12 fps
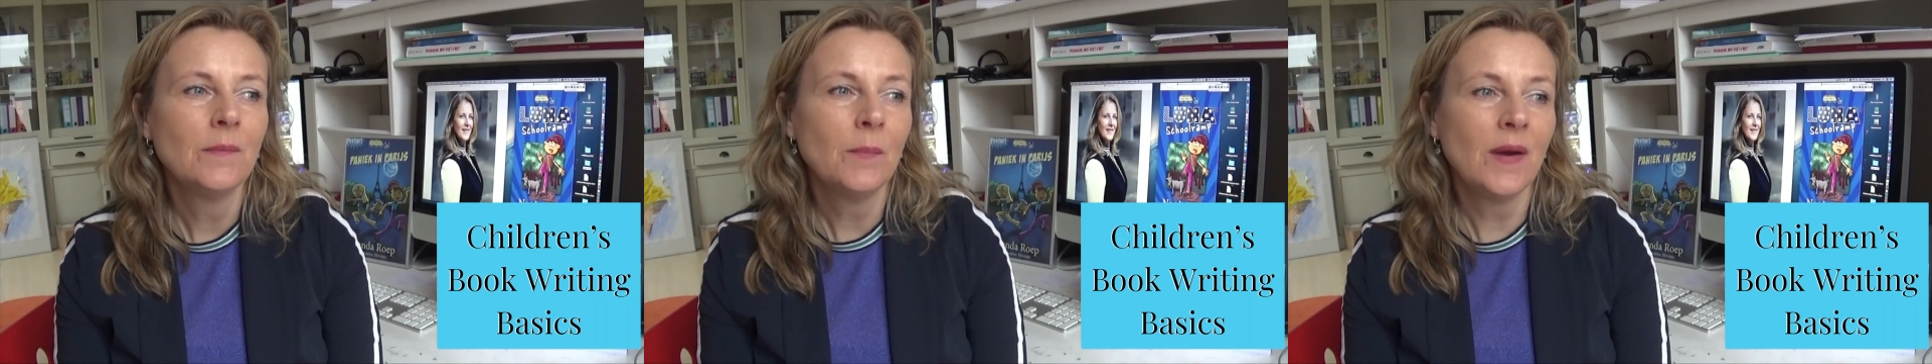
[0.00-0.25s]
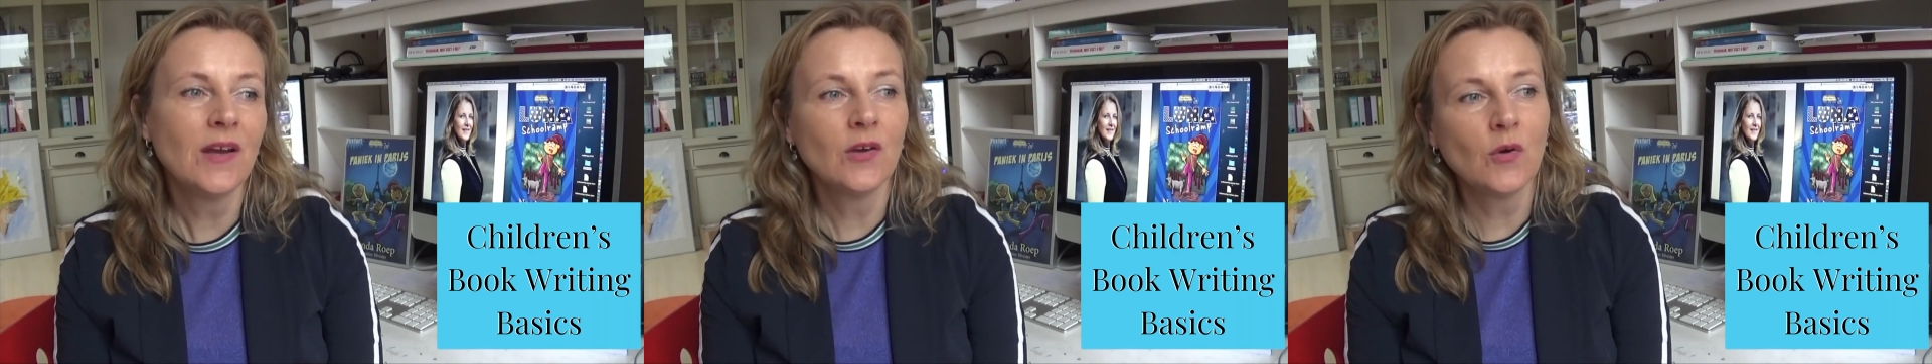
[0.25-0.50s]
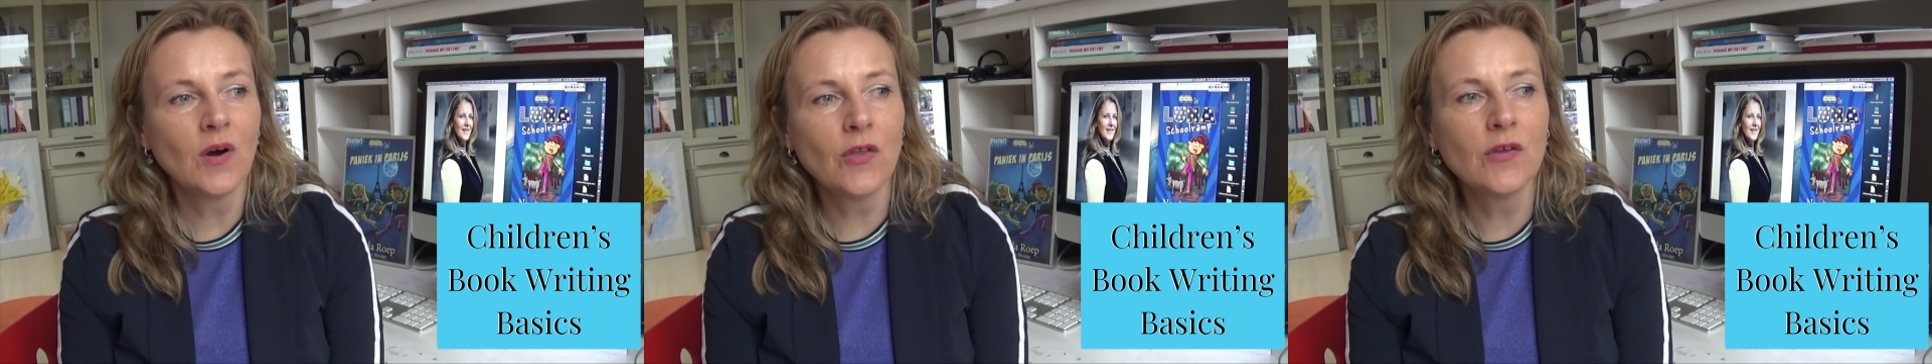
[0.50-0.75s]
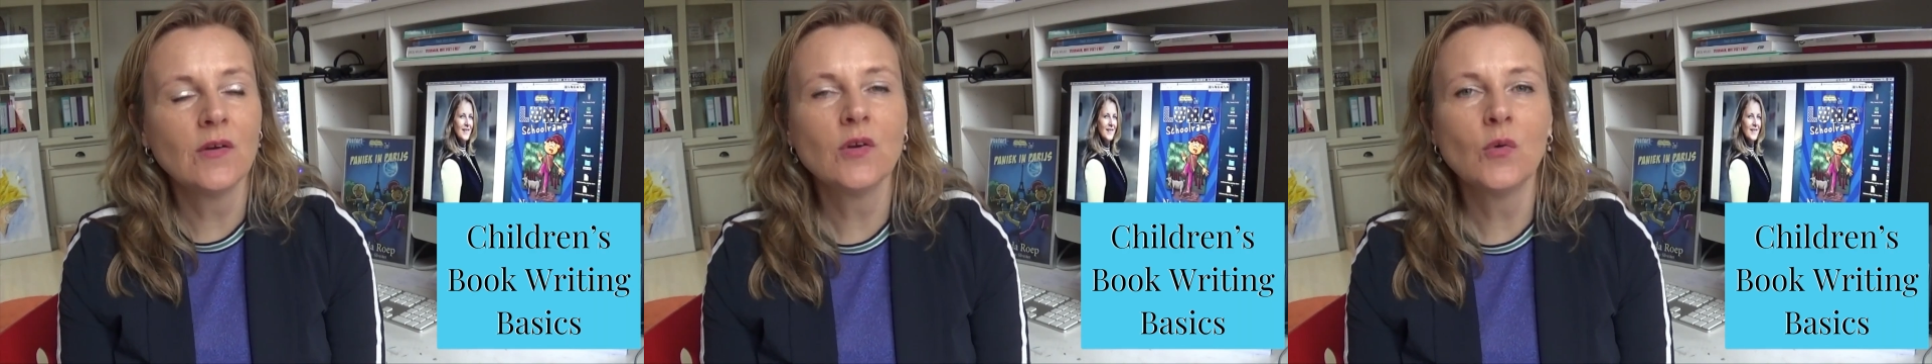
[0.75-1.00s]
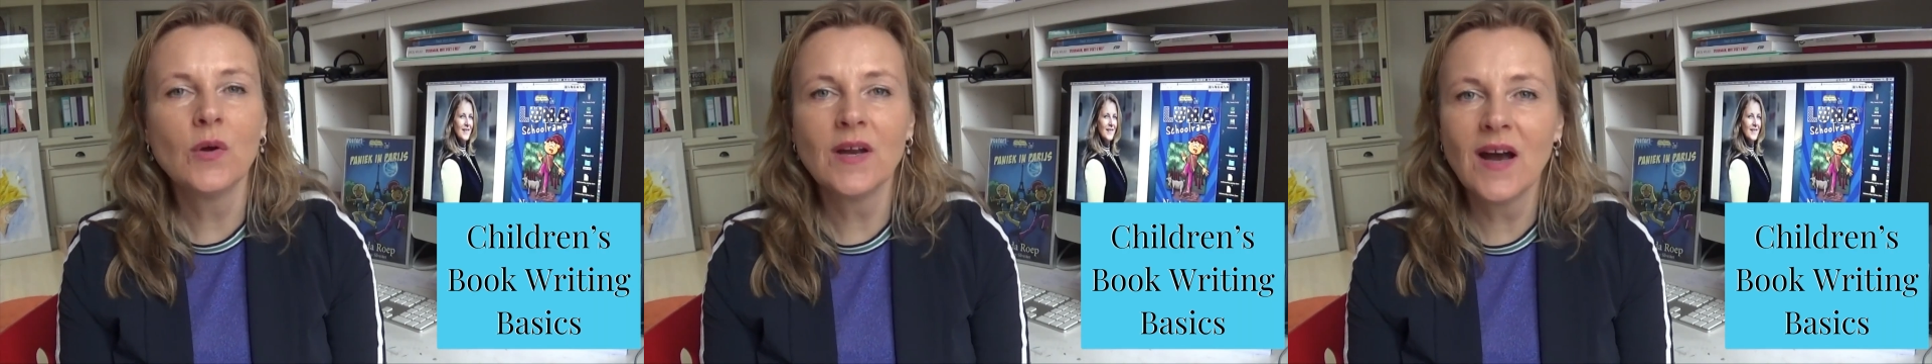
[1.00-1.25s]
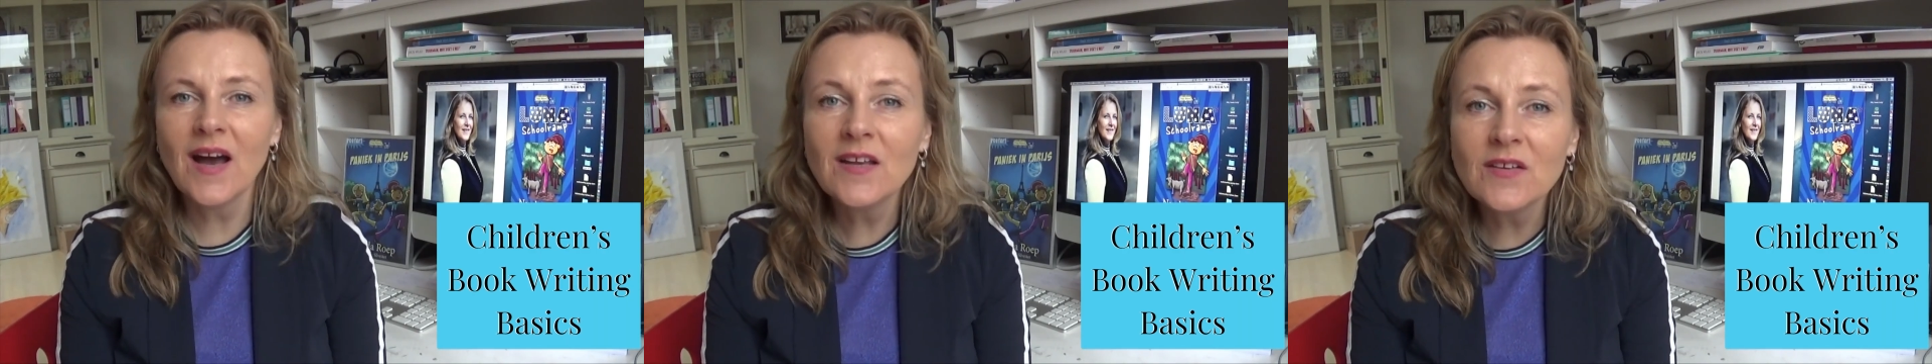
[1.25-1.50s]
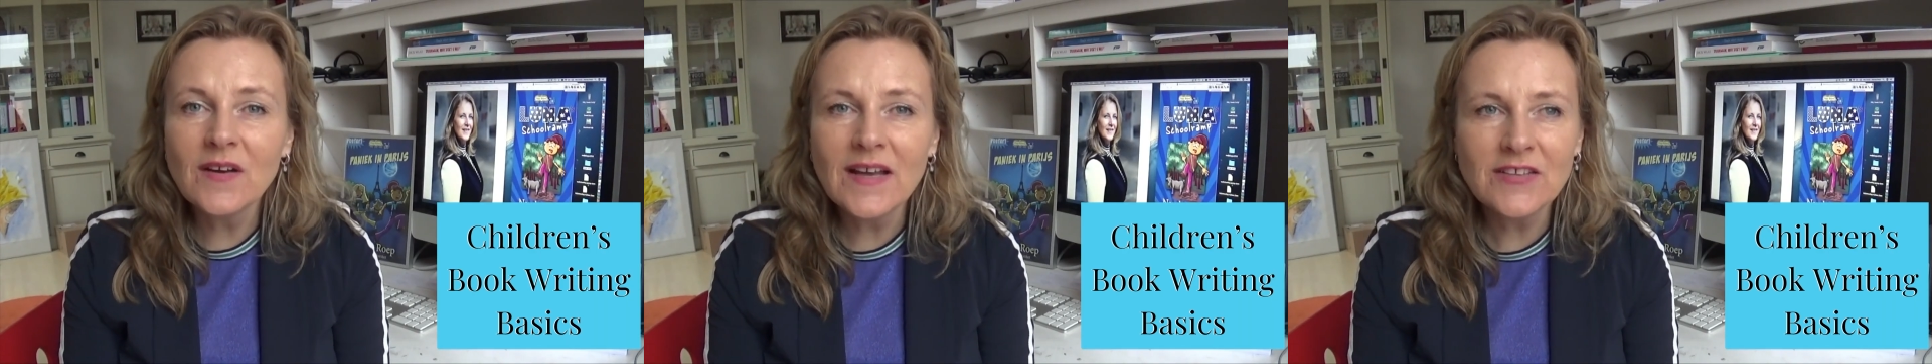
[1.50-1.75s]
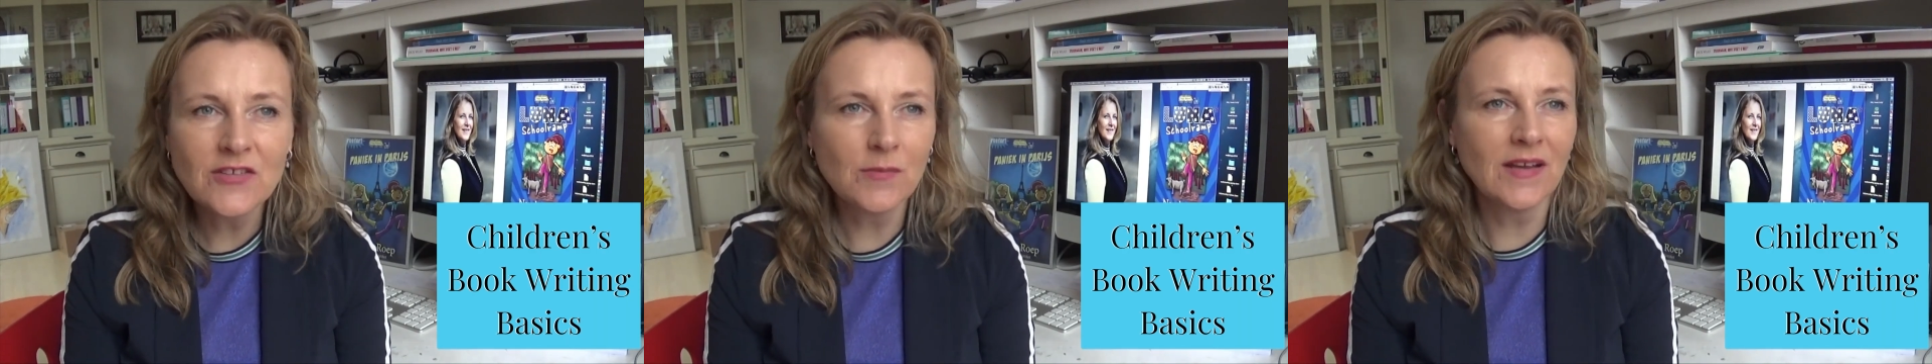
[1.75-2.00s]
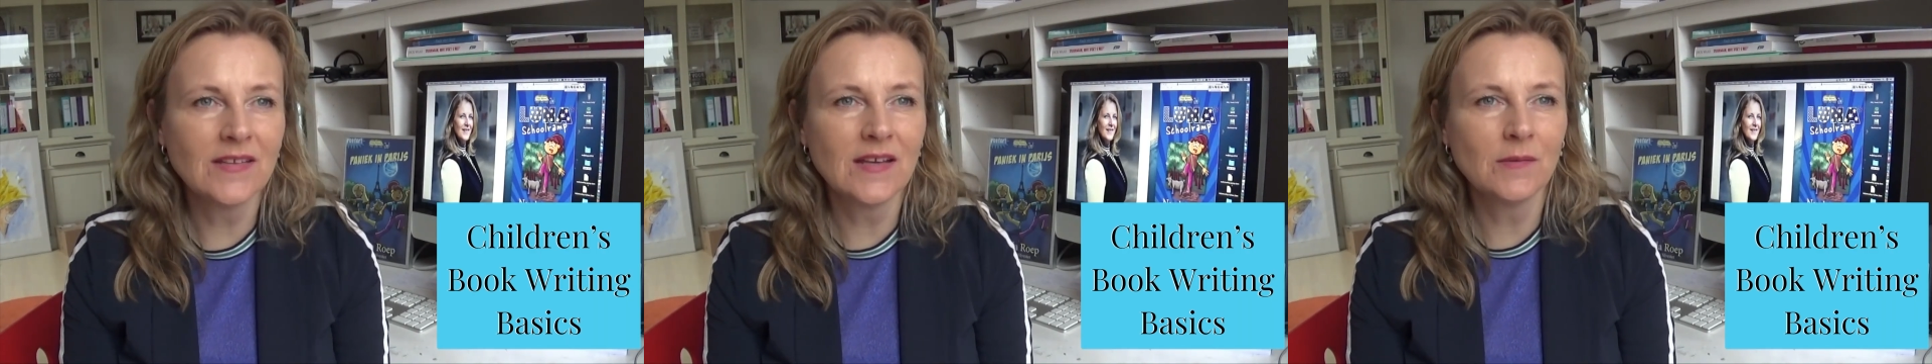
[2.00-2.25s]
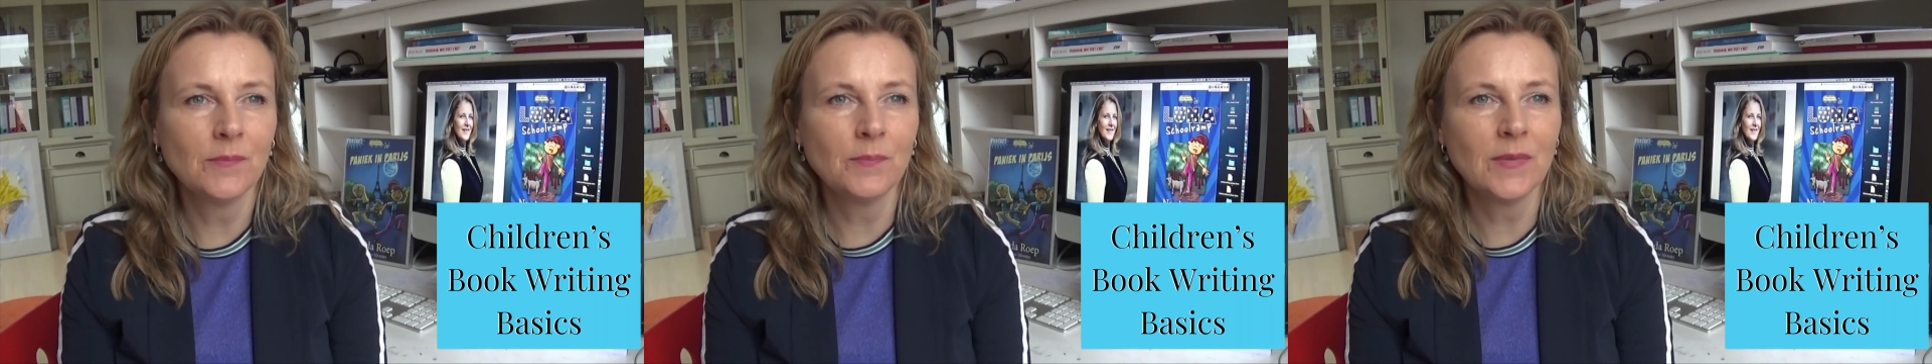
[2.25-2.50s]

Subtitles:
But you also don't want to underestimate them,